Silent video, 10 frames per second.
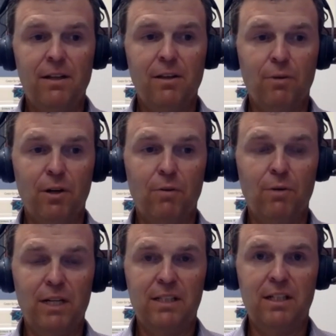the real
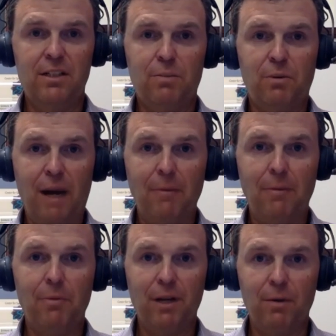risk is
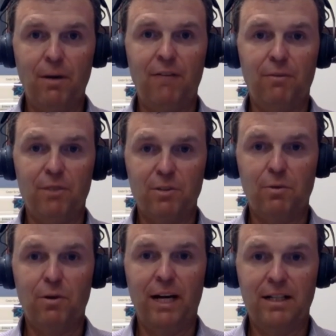probably away from the
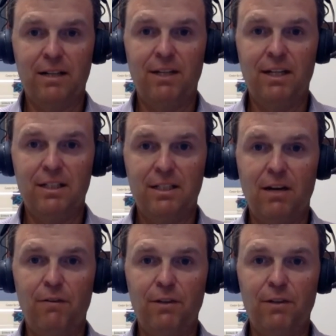sport activity itself.